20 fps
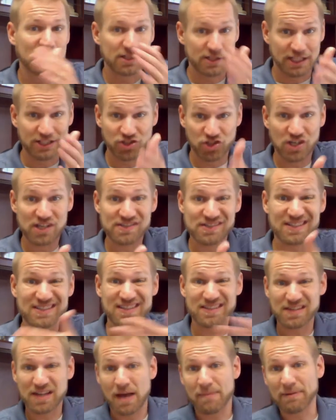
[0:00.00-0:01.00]
that Jesus
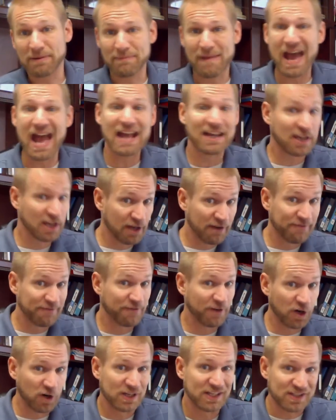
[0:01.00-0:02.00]
is coming back
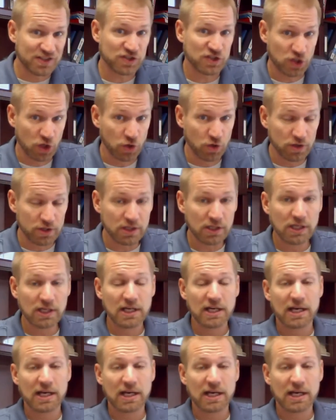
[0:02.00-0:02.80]
very soon,